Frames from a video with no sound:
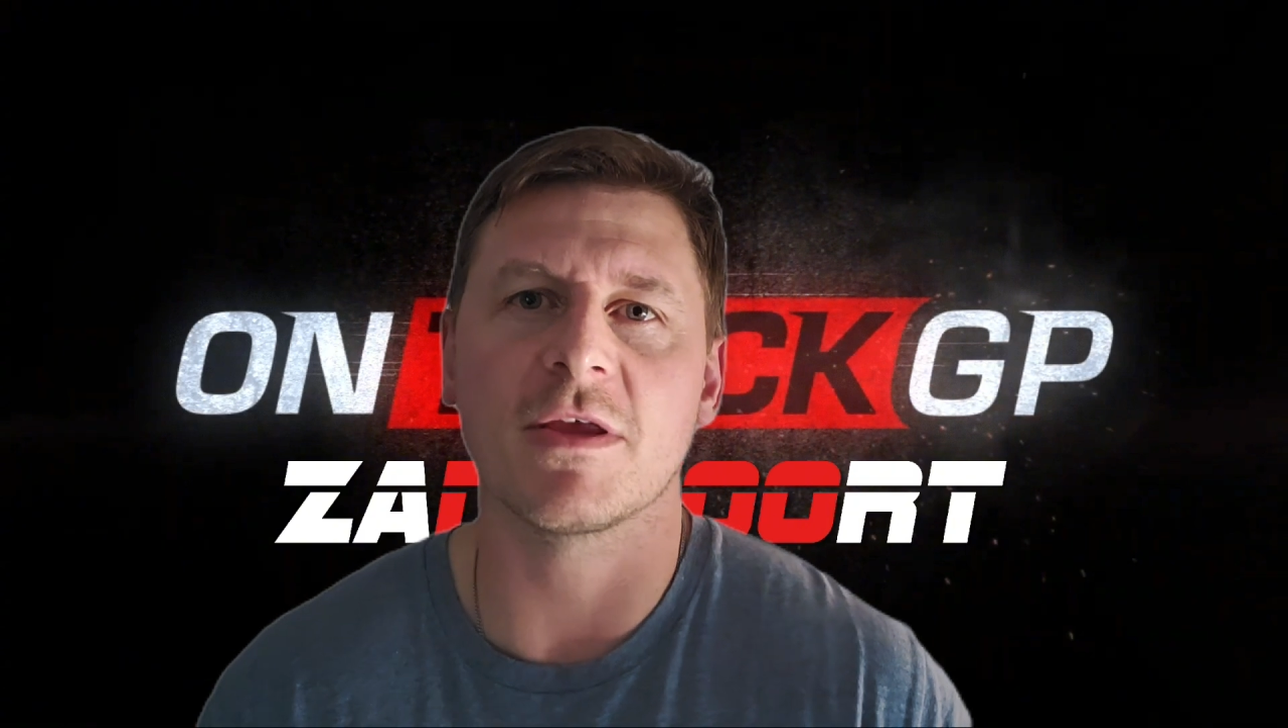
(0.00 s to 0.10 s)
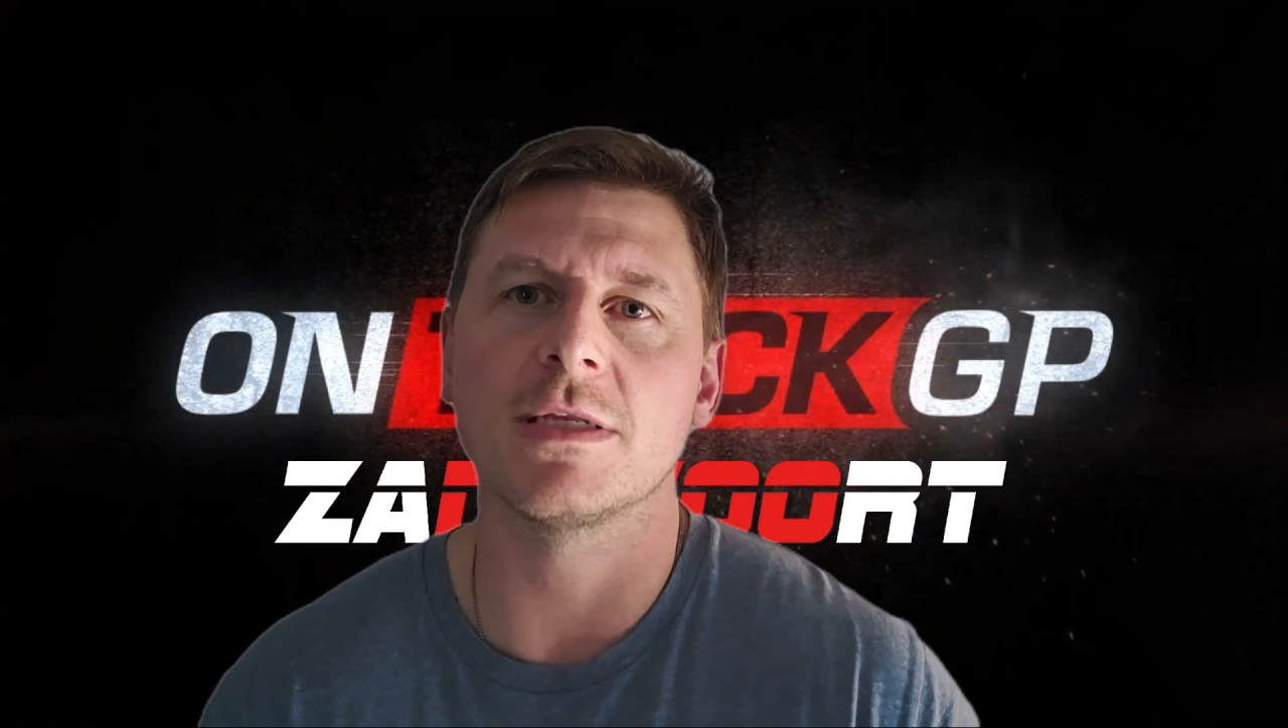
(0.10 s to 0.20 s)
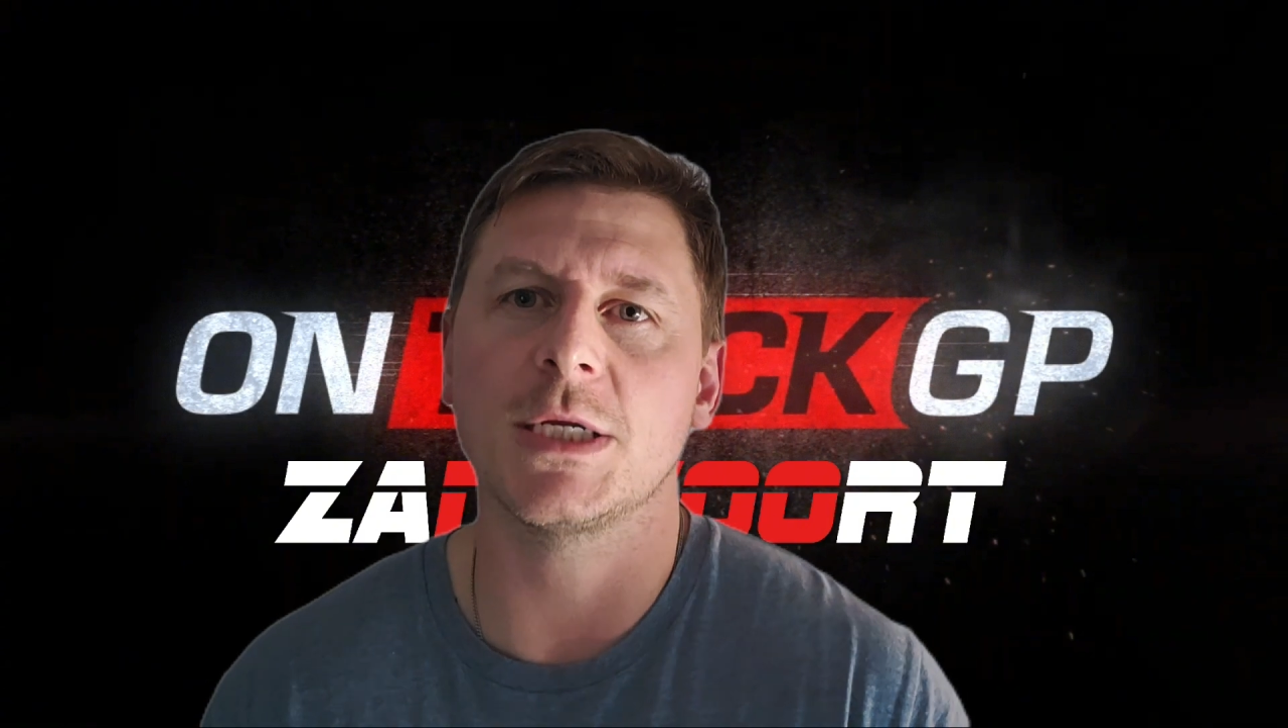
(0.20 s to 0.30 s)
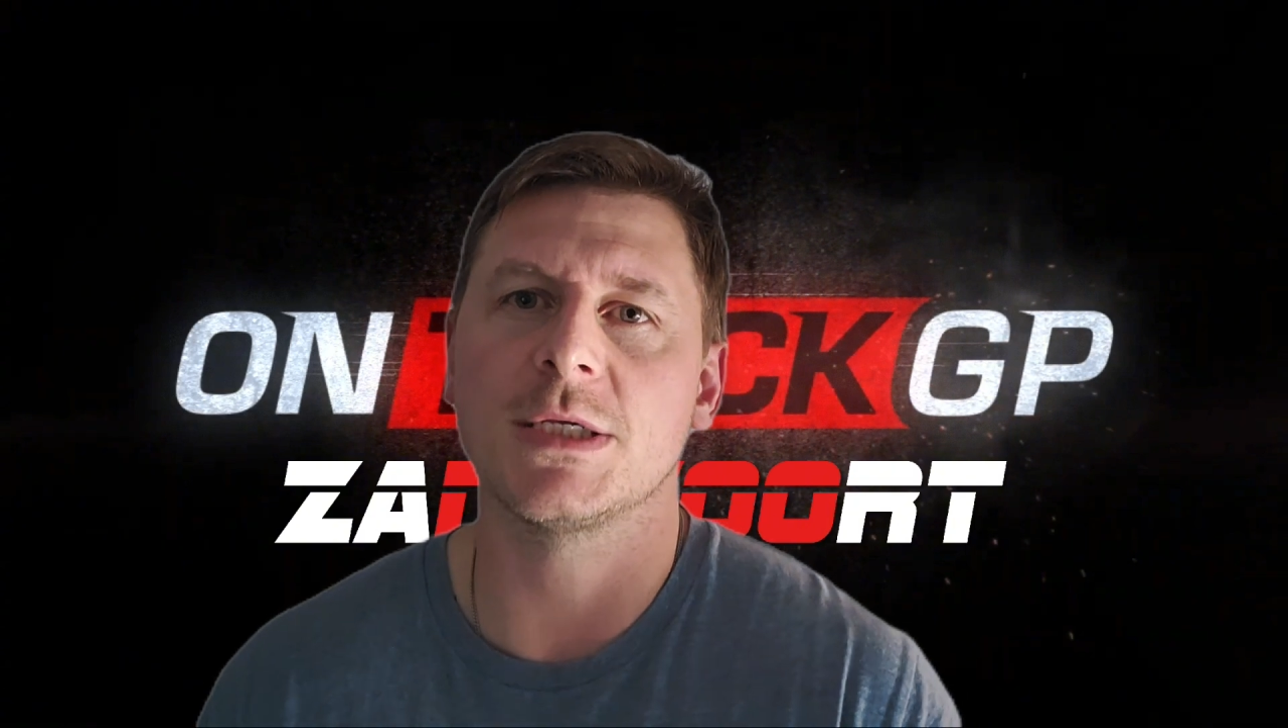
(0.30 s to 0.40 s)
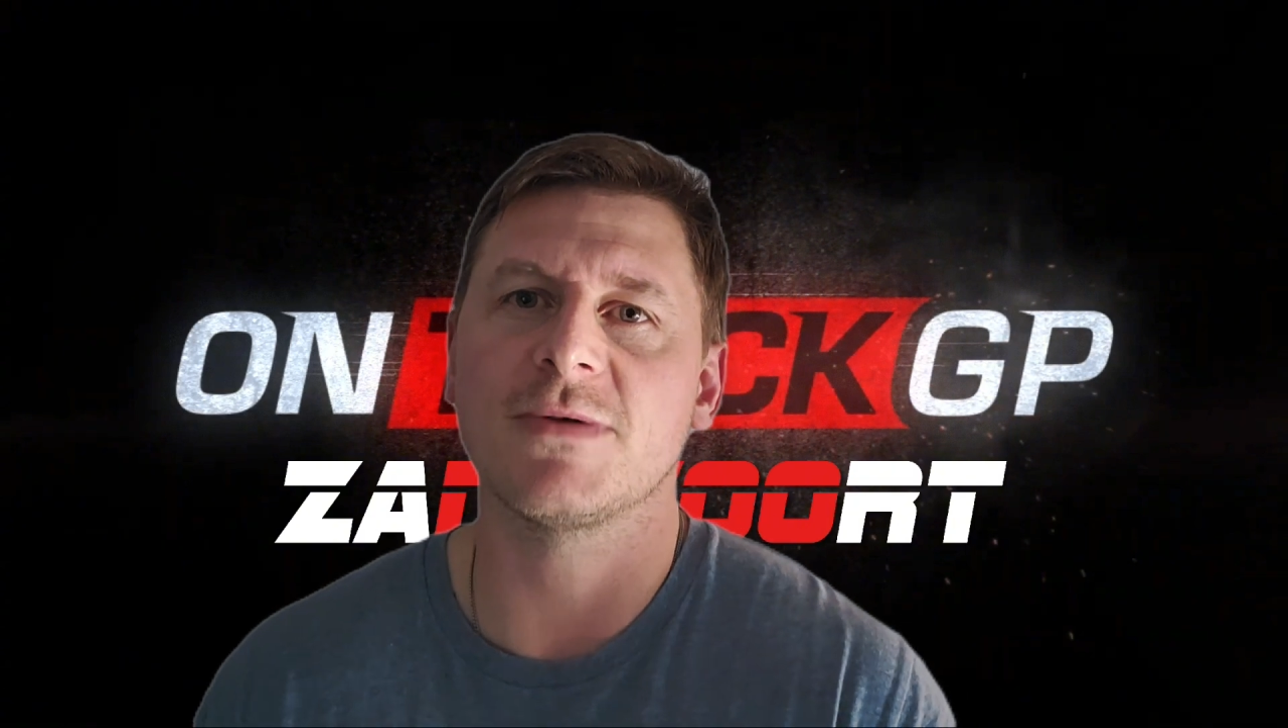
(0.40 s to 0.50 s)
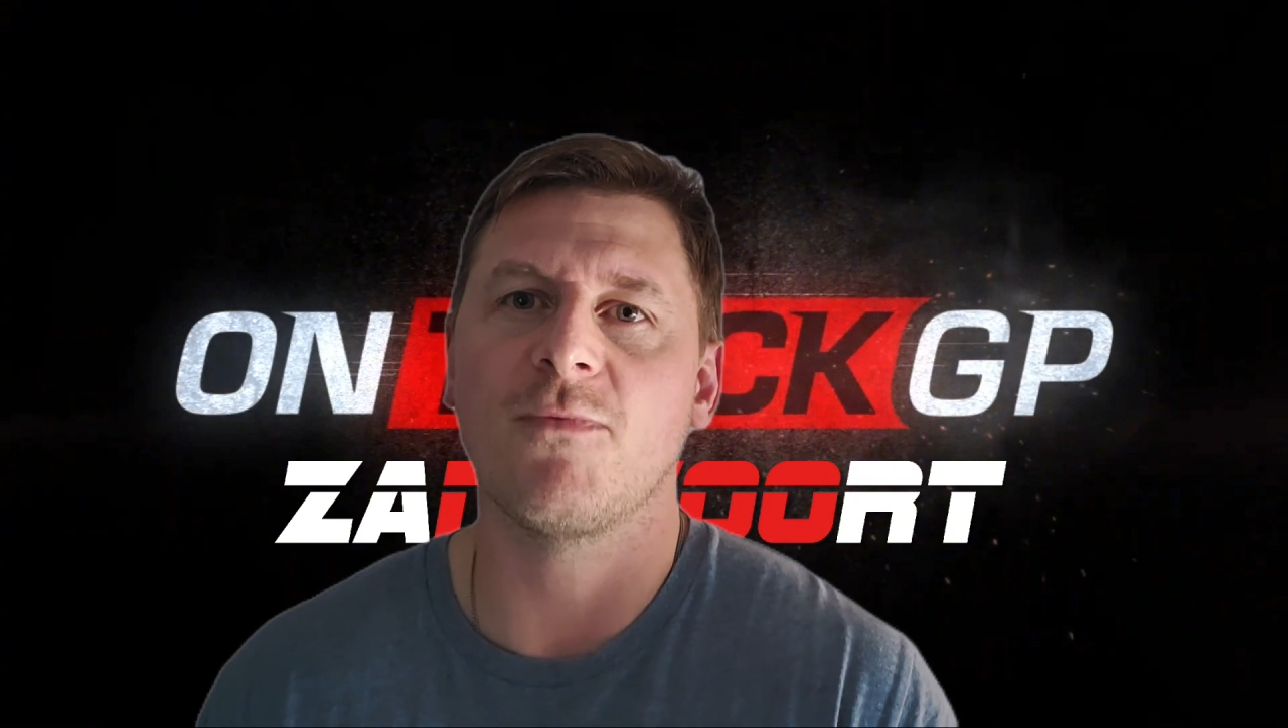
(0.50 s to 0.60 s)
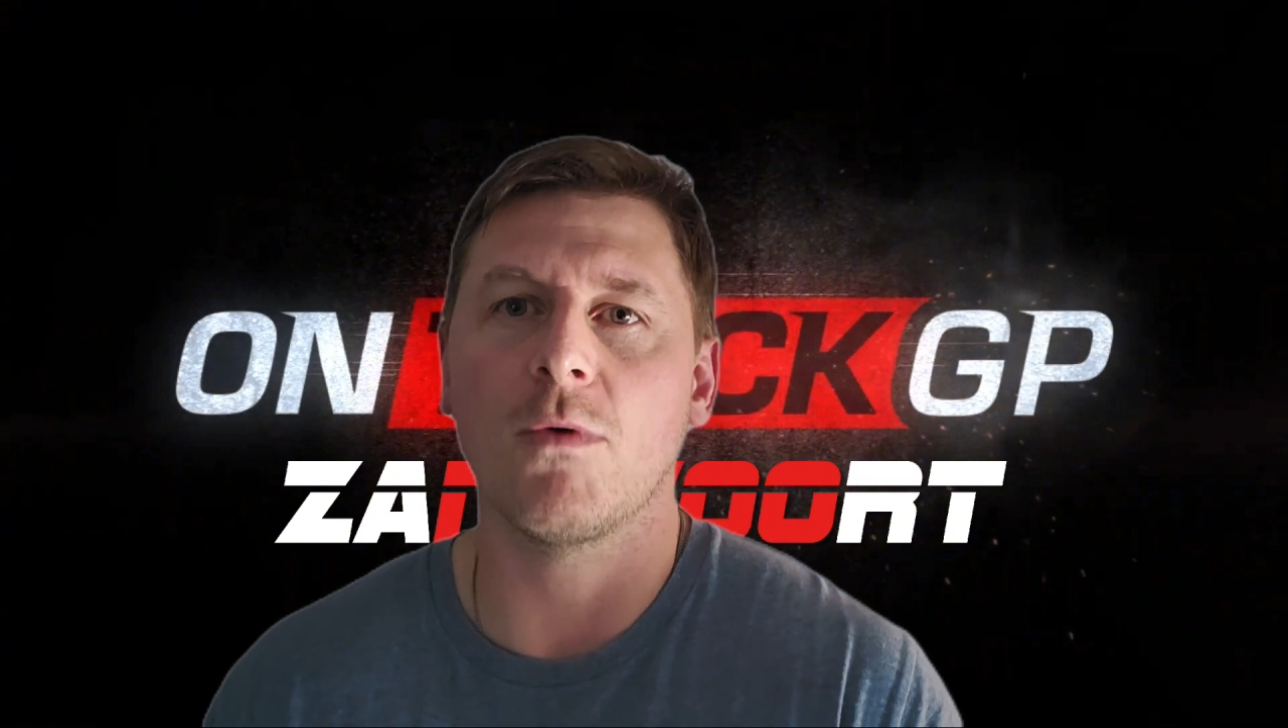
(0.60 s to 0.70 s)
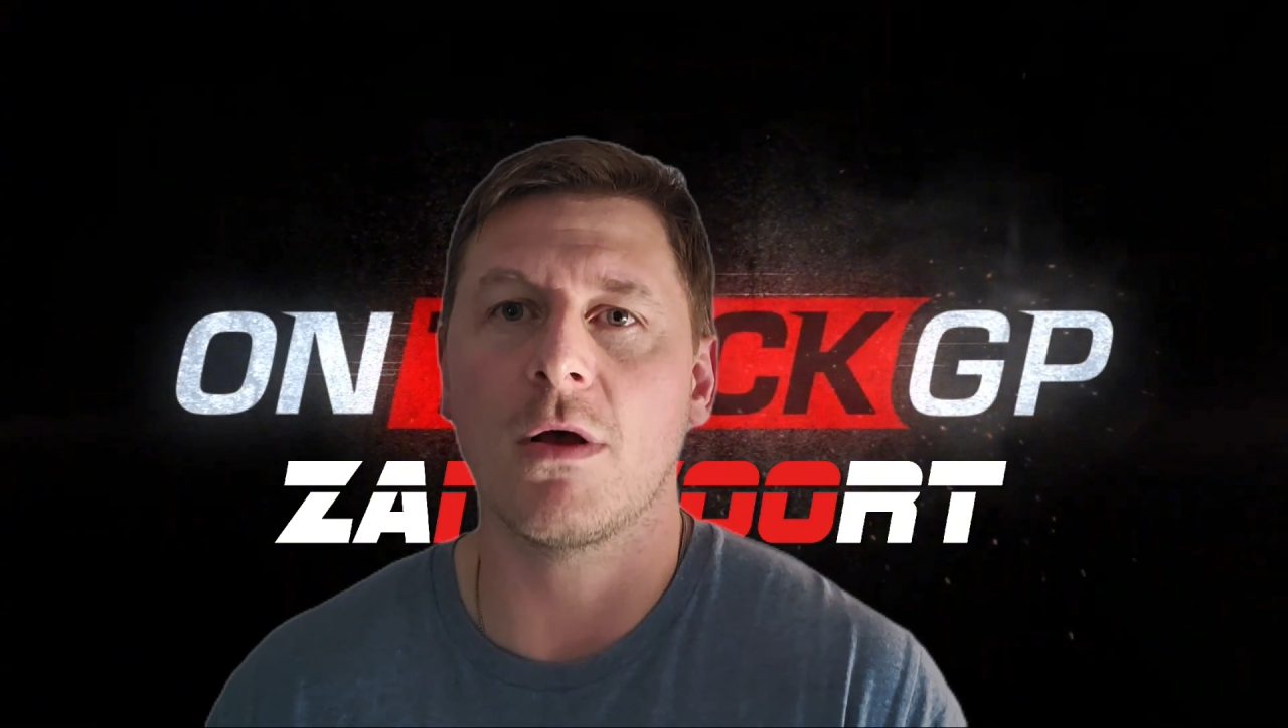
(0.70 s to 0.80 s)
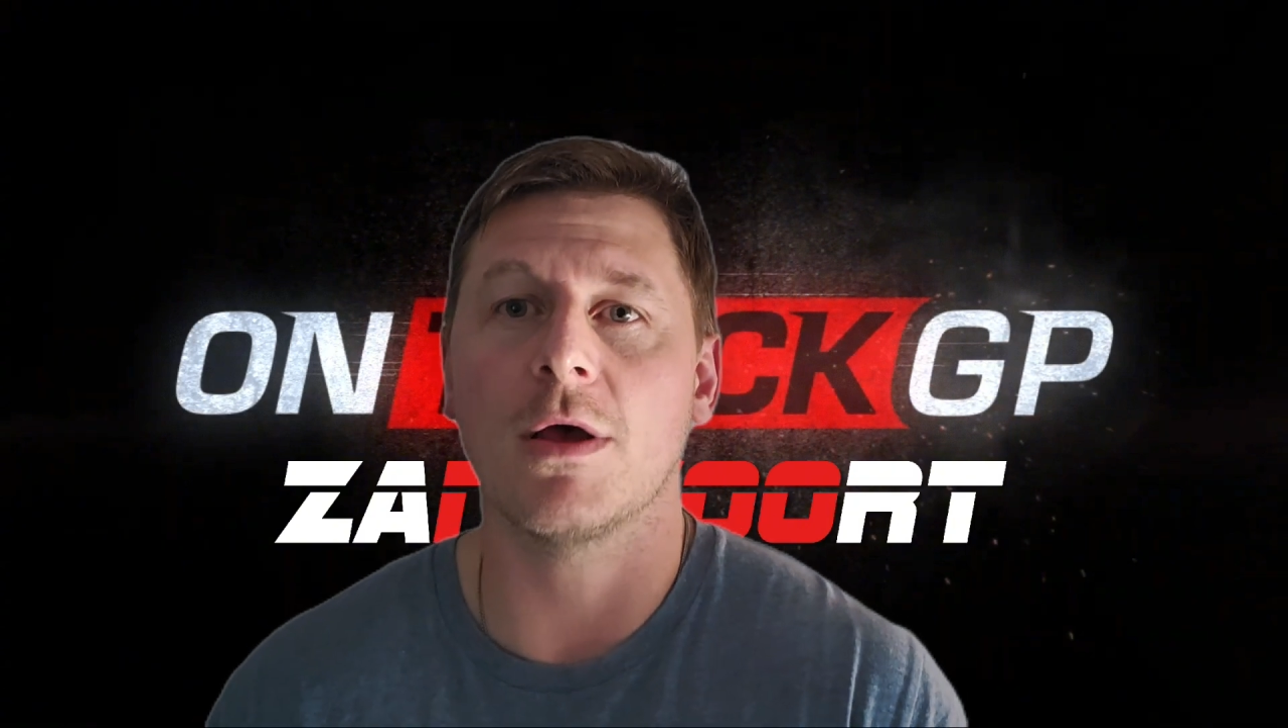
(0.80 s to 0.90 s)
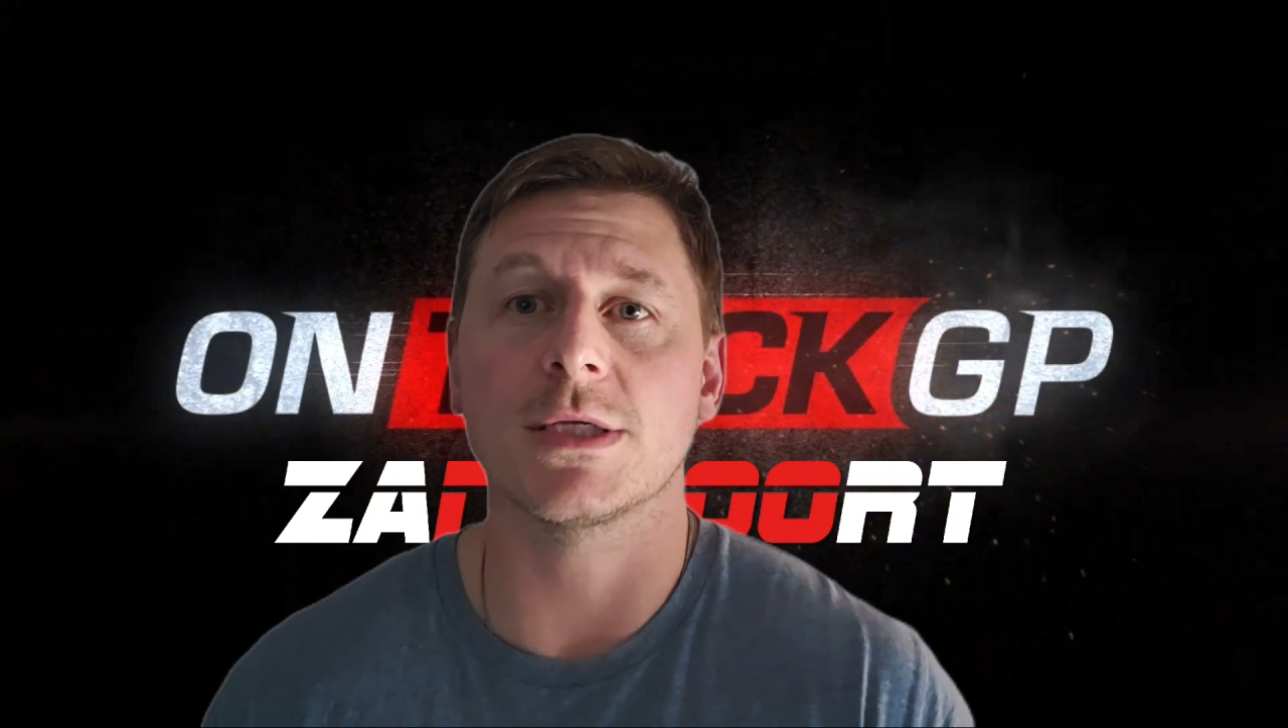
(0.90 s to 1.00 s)
conditions
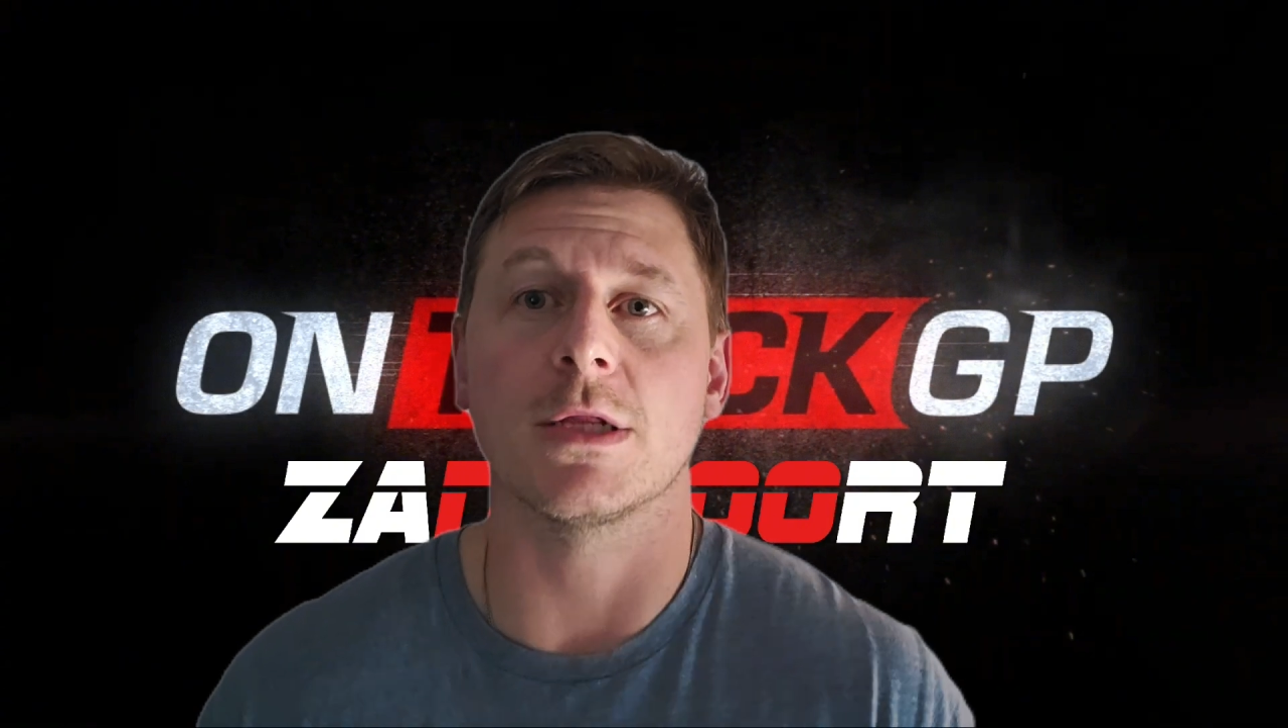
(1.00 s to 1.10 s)
forecast